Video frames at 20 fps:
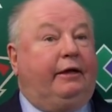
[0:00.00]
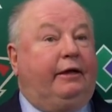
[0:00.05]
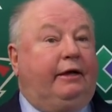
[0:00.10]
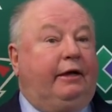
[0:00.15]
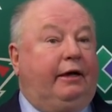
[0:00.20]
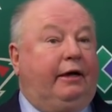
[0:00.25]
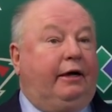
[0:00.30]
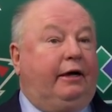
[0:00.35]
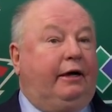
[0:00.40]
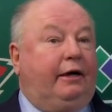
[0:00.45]

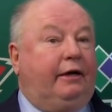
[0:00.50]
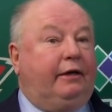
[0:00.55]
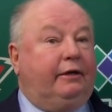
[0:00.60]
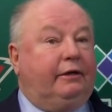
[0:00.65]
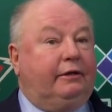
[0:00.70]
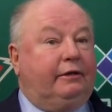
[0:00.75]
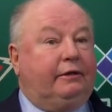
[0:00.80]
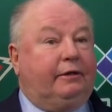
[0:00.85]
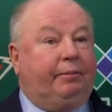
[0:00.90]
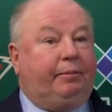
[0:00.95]

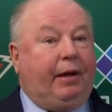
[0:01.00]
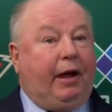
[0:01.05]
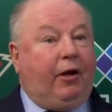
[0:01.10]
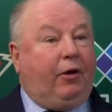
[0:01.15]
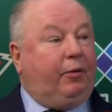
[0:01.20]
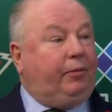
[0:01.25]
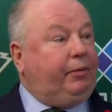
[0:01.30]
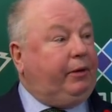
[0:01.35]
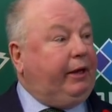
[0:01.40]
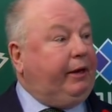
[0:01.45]
the
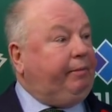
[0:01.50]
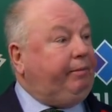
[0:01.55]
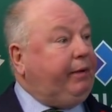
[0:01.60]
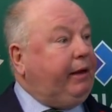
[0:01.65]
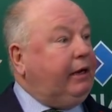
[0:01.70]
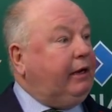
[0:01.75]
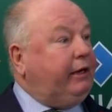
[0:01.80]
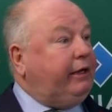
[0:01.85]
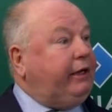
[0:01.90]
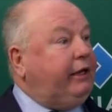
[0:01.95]
power play and
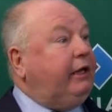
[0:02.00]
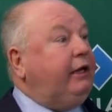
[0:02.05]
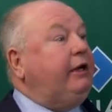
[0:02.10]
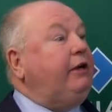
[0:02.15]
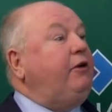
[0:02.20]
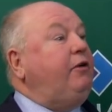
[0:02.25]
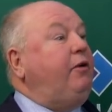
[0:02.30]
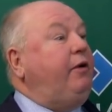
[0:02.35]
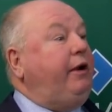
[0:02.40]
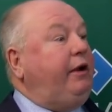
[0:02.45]
penalty
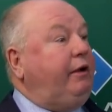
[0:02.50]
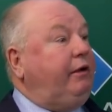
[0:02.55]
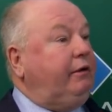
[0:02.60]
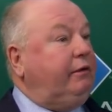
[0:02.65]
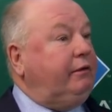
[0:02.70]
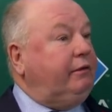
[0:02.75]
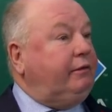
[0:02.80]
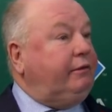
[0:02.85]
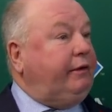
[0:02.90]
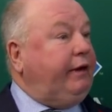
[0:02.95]
killing going
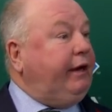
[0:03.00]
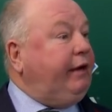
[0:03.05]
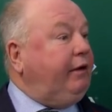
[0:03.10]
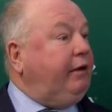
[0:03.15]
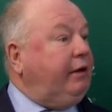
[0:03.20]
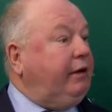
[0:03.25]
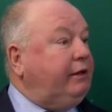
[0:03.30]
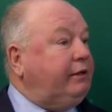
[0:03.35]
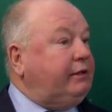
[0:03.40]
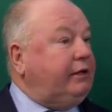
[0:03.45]
great
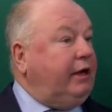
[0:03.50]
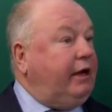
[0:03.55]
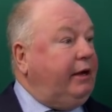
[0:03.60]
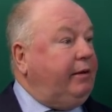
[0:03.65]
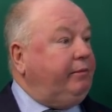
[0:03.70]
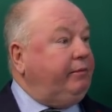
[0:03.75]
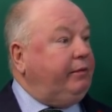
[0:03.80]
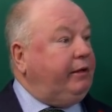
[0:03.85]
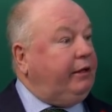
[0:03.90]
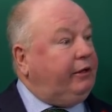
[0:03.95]
all the time,